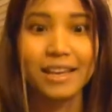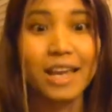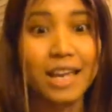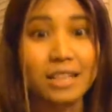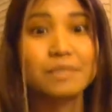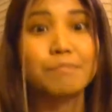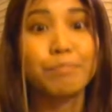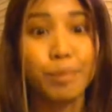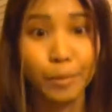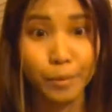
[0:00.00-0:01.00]
It's
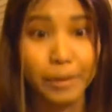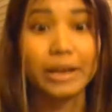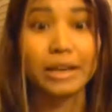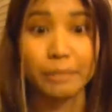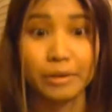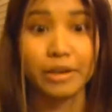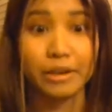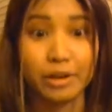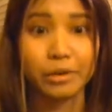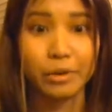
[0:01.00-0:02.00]
pretty
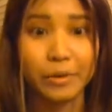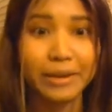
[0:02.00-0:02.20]
darn cold.